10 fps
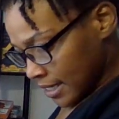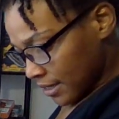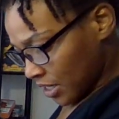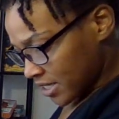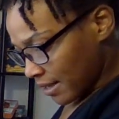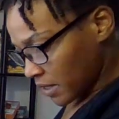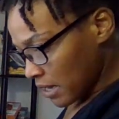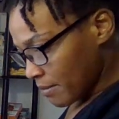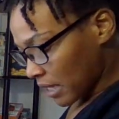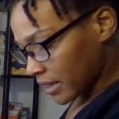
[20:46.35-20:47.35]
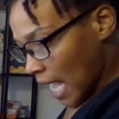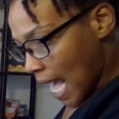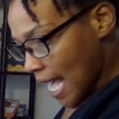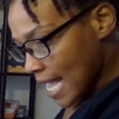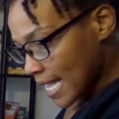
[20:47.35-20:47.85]
There's something about the
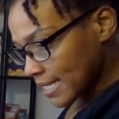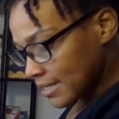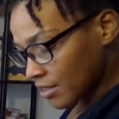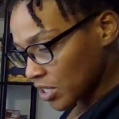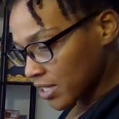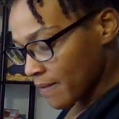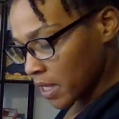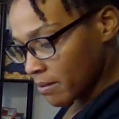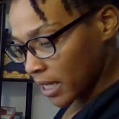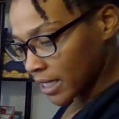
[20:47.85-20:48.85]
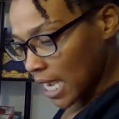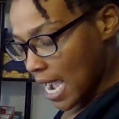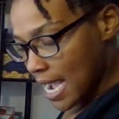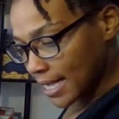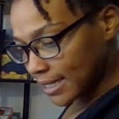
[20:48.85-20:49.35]
eyes. There's something about the
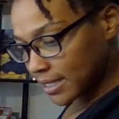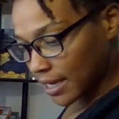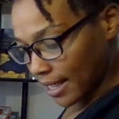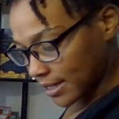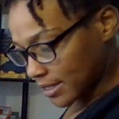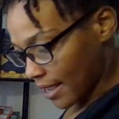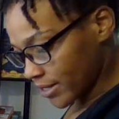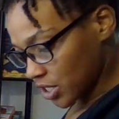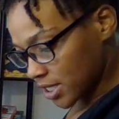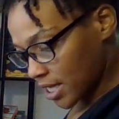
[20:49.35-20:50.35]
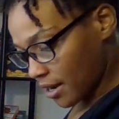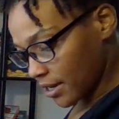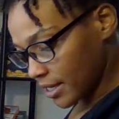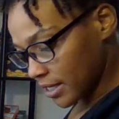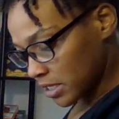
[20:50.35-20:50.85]
eyes today,
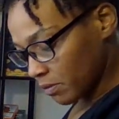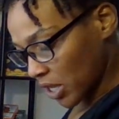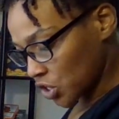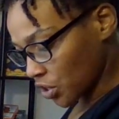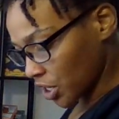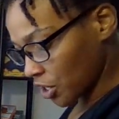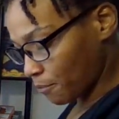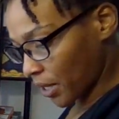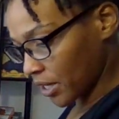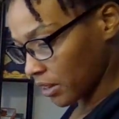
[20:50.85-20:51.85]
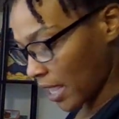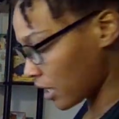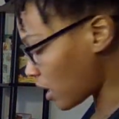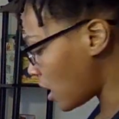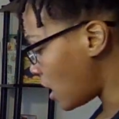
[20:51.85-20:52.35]
Sagittarius. Make sure that you're paying,
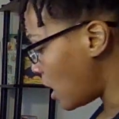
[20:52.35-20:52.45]
like,